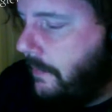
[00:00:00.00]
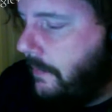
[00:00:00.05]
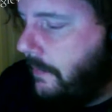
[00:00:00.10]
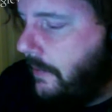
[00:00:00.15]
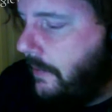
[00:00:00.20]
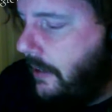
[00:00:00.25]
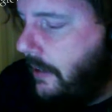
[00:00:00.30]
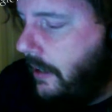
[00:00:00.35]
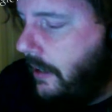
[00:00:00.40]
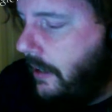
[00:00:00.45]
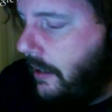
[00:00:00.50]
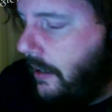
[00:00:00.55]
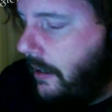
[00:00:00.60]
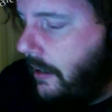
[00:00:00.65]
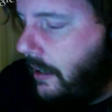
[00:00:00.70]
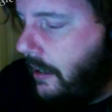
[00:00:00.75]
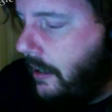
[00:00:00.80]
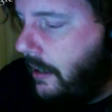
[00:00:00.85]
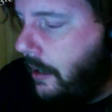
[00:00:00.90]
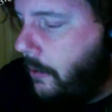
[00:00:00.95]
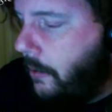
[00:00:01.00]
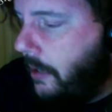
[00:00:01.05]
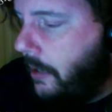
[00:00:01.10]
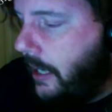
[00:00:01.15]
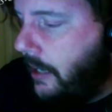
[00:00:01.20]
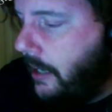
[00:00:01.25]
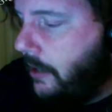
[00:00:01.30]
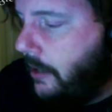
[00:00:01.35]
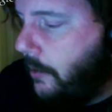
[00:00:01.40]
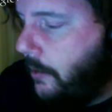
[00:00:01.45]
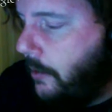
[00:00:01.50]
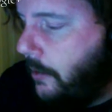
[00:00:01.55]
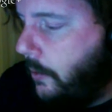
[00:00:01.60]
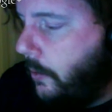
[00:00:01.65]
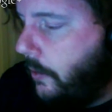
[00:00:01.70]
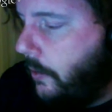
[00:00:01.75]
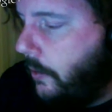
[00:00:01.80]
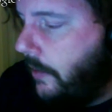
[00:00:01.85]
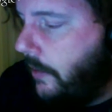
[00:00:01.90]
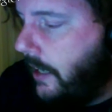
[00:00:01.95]
I will echo all of
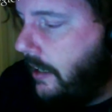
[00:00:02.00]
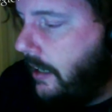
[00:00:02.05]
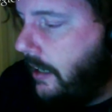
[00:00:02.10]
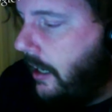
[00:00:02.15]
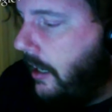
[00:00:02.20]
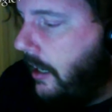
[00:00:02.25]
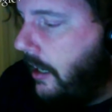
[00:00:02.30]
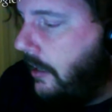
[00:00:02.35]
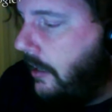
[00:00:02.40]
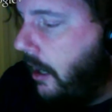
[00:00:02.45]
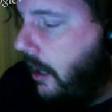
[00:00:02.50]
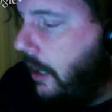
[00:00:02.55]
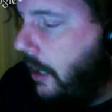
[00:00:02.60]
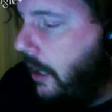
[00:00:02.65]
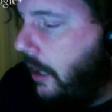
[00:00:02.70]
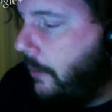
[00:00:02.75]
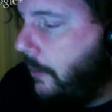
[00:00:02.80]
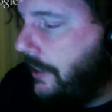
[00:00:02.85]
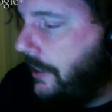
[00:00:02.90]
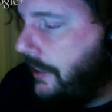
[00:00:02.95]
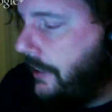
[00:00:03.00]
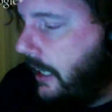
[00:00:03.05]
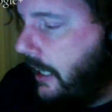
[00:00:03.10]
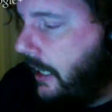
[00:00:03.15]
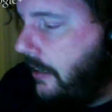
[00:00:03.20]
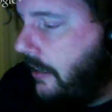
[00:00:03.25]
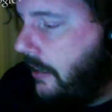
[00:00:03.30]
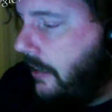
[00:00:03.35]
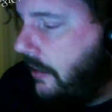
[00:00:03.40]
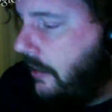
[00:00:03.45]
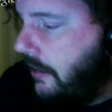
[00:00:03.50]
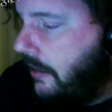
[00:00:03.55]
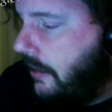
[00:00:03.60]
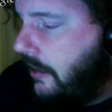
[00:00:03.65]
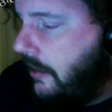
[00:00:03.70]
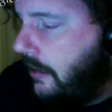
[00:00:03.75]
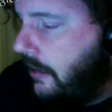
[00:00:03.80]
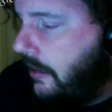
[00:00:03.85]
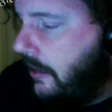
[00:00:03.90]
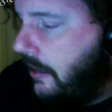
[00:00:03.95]
that. And I would say,
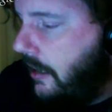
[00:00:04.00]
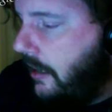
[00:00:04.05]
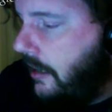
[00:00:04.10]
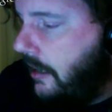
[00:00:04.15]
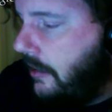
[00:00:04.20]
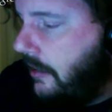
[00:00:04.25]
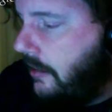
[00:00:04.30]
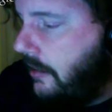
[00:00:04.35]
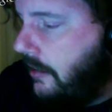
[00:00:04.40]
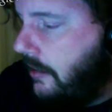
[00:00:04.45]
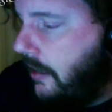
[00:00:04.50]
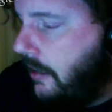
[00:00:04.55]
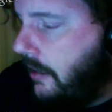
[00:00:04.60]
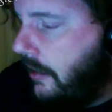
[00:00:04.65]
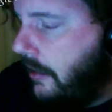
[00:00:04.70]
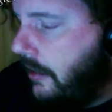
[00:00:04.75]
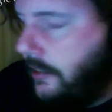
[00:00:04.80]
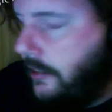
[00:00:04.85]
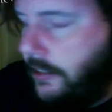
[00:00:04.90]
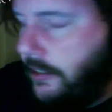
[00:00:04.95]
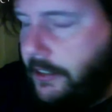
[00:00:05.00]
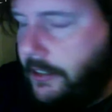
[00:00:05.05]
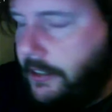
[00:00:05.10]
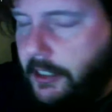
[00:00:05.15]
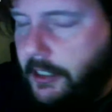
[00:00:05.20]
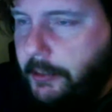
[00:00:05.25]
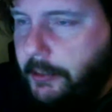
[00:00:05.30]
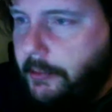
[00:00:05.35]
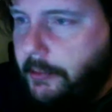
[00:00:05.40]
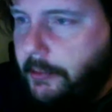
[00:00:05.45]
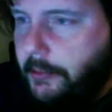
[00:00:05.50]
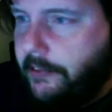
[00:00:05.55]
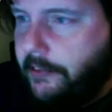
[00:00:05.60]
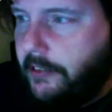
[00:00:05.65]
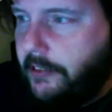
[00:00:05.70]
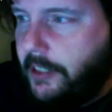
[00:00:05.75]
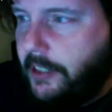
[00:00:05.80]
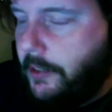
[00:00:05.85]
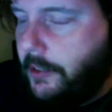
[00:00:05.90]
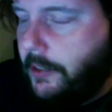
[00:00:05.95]
and I think this is an experiment for
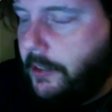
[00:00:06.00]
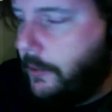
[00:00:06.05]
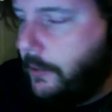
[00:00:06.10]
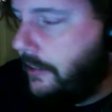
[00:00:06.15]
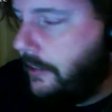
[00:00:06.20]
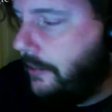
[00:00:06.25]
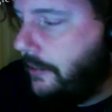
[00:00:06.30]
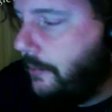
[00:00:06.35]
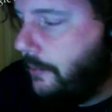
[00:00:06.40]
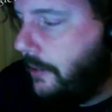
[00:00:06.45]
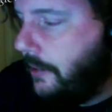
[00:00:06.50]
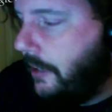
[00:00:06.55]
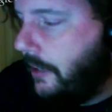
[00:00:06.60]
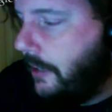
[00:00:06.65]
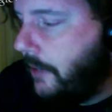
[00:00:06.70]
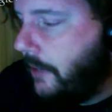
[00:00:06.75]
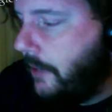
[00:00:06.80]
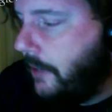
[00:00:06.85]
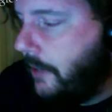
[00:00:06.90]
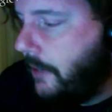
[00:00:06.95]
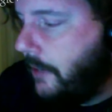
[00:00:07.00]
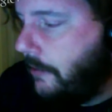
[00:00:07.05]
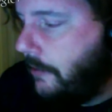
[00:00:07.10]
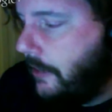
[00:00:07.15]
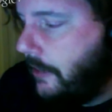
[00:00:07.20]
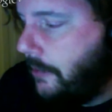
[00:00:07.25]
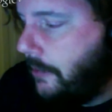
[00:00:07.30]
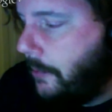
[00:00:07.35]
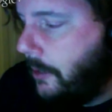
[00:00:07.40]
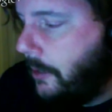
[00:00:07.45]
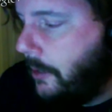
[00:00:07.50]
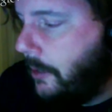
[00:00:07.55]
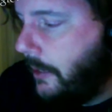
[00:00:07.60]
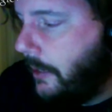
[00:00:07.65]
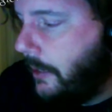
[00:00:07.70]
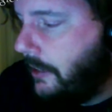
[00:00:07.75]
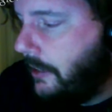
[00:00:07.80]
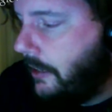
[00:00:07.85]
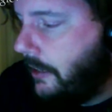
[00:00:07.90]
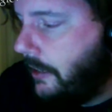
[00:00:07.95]
anyone who has one left over and doesn't mind wasting
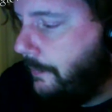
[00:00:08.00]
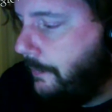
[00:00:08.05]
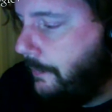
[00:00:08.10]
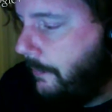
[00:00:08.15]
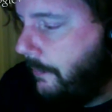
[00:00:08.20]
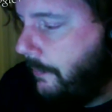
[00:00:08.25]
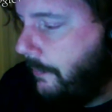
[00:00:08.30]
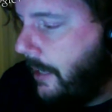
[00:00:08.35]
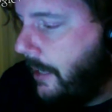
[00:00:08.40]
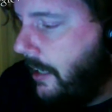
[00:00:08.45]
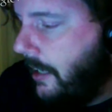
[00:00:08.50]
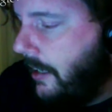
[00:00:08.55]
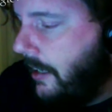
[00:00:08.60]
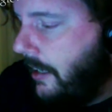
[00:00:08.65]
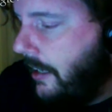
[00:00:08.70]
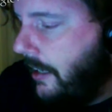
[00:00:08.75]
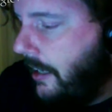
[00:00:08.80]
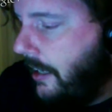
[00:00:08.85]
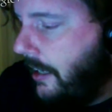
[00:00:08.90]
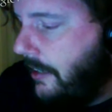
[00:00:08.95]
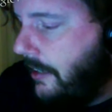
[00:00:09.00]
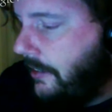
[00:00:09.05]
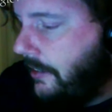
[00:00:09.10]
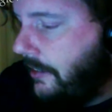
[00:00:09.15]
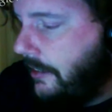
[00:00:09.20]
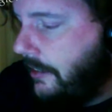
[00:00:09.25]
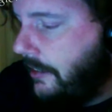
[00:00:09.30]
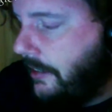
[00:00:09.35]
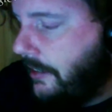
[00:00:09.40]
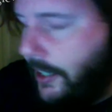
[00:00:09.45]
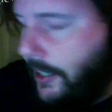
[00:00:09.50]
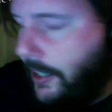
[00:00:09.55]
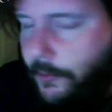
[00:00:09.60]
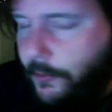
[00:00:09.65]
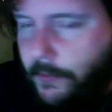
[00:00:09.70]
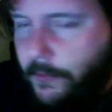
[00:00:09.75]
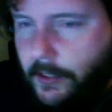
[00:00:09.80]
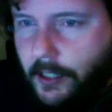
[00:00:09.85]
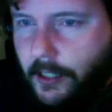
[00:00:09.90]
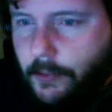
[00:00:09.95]
it, is start off
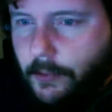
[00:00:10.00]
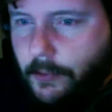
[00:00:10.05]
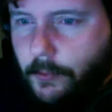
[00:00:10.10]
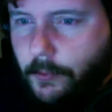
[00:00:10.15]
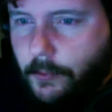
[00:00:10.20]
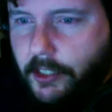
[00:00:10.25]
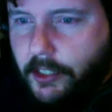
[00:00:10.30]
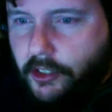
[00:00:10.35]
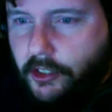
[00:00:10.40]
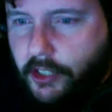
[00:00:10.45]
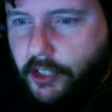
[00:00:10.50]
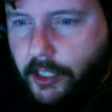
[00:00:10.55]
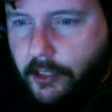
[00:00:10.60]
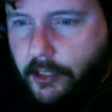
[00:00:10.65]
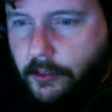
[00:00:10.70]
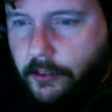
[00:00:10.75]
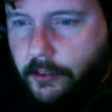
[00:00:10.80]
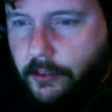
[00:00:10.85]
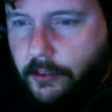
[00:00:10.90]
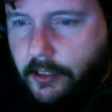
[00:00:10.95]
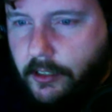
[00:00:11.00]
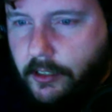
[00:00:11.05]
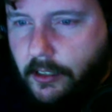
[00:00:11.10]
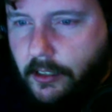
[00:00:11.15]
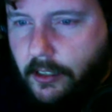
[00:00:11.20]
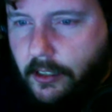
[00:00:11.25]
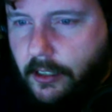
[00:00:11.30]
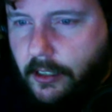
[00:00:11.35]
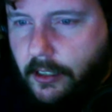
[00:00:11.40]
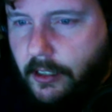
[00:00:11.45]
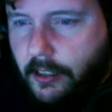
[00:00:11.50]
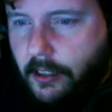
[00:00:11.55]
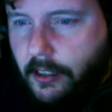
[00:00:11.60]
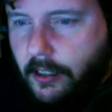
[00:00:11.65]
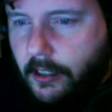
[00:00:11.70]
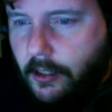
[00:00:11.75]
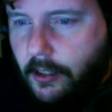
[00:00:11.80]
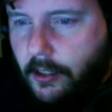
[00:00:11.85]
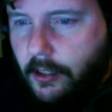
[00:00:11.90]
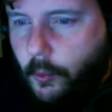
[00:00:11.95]
the night with it chilled,
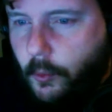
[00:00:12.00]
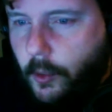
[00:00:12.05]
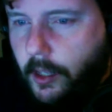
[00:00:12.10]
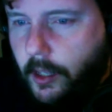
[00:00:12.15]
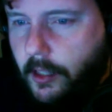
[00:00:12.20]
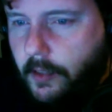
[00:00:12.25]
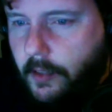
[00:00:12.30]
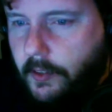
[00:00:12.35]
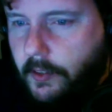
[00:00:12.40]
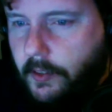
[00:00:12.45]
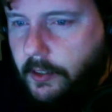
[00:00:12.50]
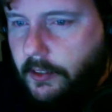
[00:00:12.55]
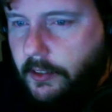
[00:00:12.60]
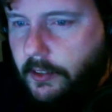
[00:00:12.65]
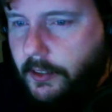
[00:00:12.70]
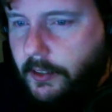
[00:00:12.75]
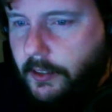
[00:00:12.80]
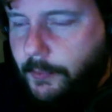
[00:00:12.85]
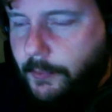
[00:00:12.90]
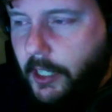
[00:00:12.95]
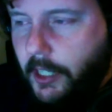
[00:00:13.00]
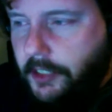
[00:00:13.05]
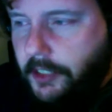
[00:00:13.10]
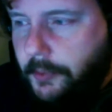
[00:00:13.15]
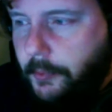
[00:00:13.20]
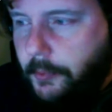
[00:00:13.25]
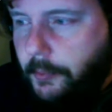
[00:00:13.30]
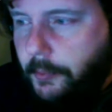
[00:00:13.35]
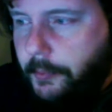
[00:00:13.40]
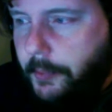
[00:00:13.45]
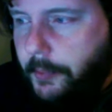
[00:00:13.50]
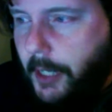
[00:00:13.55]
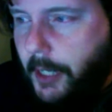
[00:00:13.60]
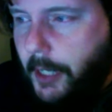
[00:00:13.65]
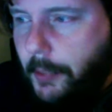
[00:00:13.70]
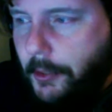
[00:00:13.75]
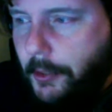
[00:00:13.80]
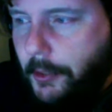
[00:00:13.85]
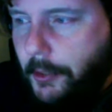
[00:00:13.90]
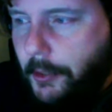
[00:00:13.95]
with some nice
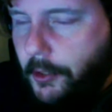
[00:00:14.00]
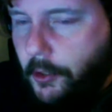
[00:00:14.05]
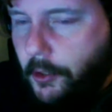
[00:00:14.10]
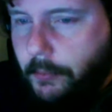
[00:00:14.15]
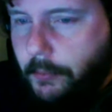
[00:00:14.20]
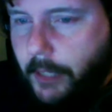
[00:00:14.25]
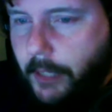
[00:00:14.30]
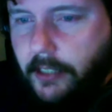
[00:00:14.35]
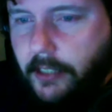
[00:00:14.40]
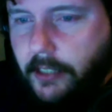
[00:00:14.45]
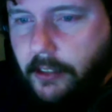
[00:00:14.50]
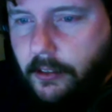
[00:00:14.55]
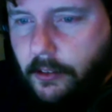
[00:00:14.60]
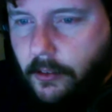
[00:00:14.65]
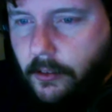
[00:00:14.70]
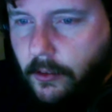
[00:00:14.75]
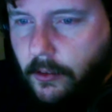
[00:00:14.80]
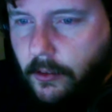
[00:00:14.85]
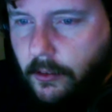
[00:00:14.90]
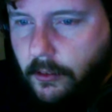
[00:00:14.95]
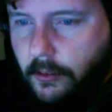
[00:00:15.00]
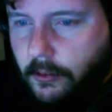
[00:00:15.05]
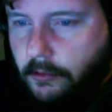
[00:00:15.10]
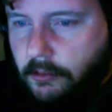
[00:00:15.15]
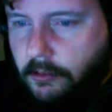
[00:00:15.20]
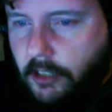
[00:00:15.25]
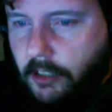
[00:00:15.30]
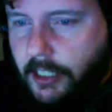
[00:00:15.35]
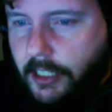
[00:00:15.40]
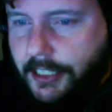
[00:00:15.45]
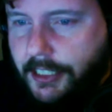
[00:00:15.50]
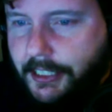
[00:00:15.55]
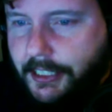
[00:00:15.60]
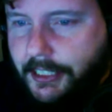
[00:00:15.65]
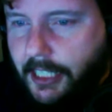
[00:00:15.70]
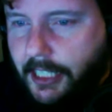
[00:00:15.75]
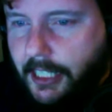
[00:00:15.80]
barbecued meat, or a nice steak.